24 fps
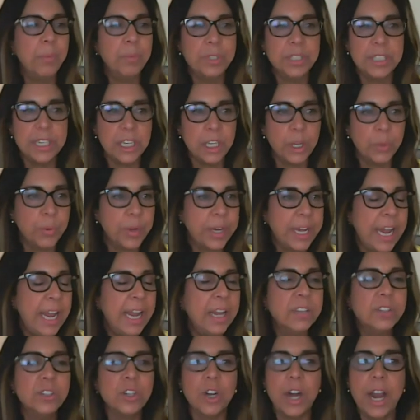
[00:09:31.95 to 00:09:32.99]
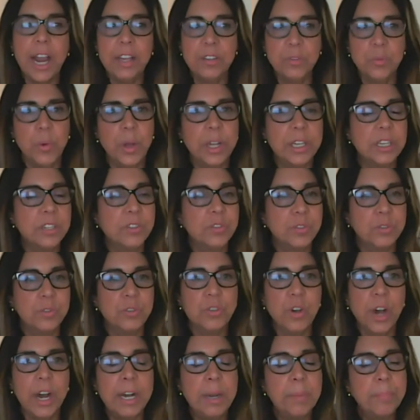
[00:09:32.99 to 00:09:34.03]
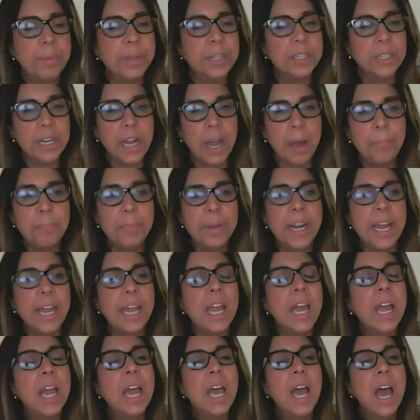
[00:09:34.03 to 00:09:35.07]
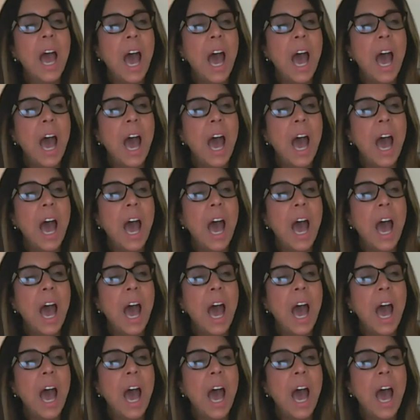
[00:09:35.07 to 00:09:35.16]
I was dealing with cancer as well as trying to build a company.